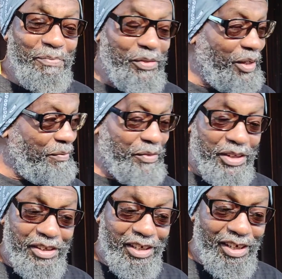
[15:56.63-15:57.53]
The
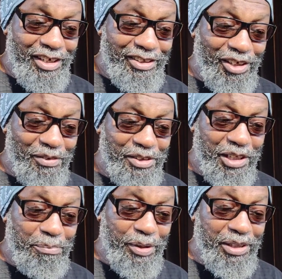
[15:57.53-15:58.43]
adult,
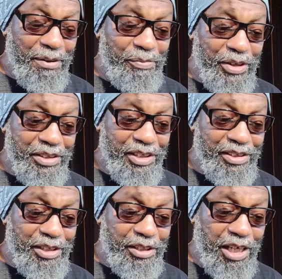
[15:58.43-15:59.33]
the the, the,
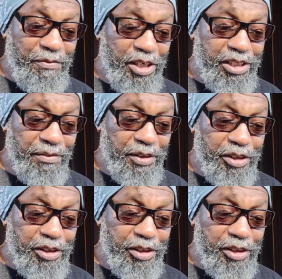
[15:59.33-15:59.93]
the definition of